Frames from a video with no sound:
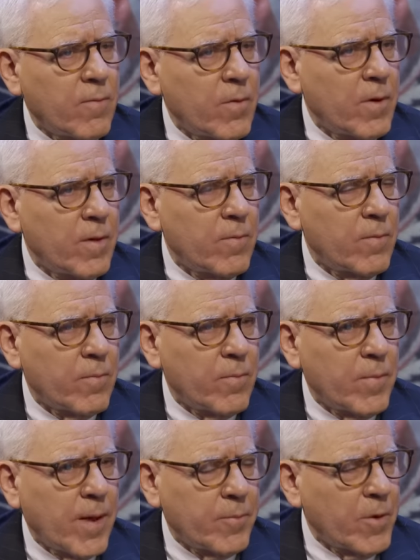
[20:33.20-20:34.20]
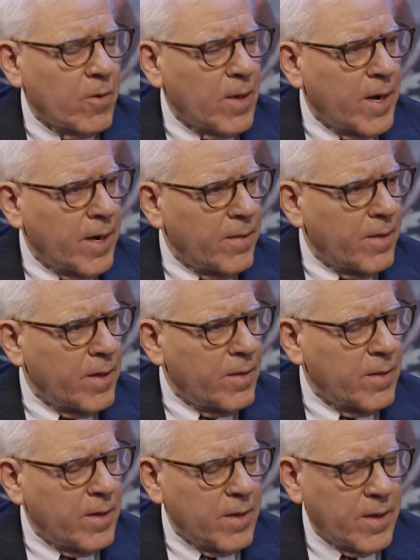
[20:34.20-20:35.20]
very popular line in the,
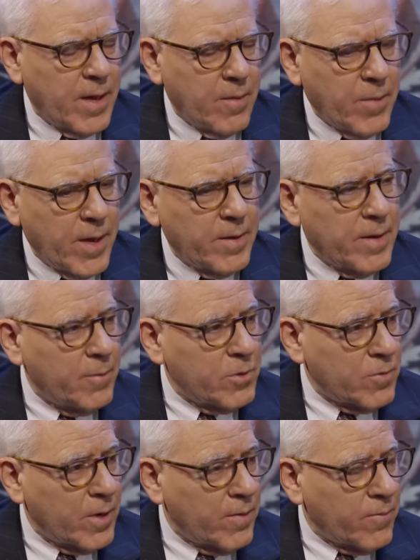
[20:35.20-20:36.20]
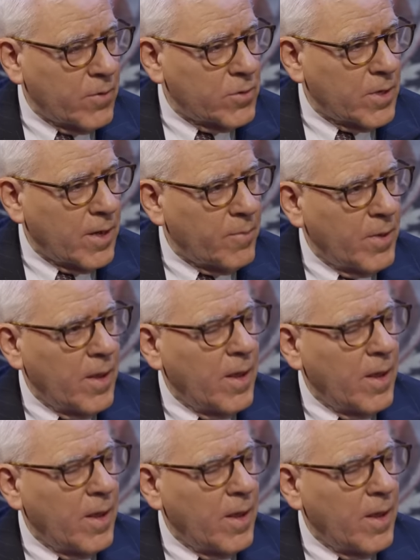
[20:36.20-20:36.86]
in the campaign that he was running the first time.